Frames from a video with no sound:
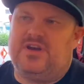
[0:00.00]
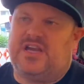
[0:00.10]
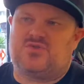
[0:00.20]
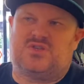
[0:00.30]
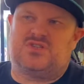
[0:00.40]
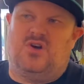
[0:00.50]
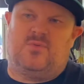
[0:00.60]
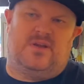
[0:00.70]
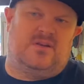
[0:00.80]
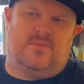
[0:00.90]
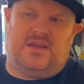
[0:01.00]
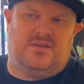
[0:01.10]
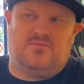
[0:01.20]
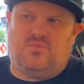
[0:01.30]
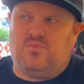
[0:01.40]
extra stock, but I
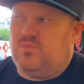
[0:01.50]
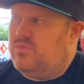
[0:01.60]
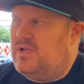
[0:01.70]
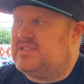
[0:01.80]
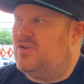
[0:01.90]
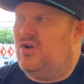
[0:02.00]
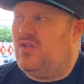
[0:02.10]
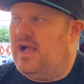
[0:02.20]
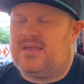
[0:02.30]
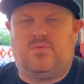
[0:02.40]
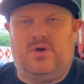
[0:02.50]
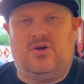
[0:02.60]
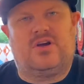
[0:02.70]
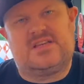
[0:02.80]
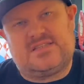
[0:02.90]
mean, it's not like we're
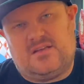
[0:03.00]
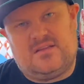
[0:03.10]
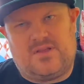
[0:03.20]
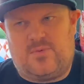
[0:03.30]
not going to sell it.